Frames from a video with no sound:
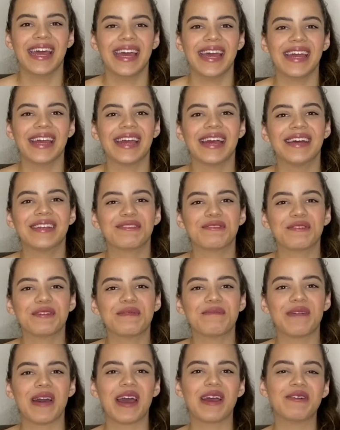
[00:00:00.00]
Hey guys, welcome
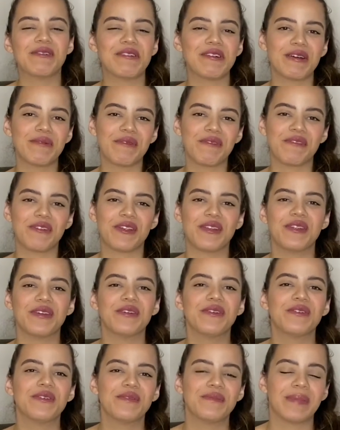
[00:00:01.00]
back. Welcome if you're
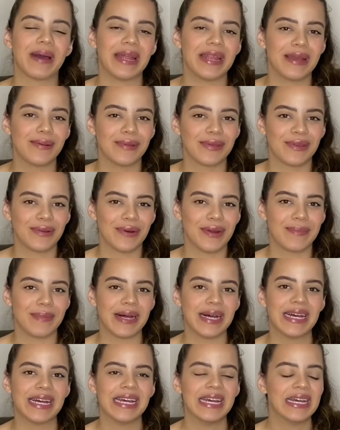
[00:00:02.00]
new. My name is
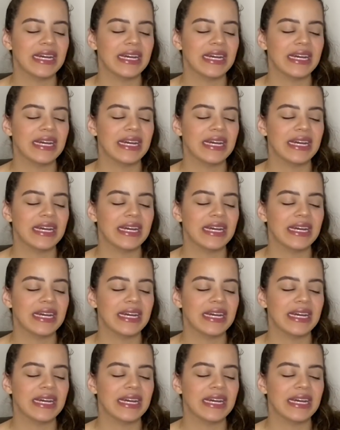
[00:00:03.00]
Norma.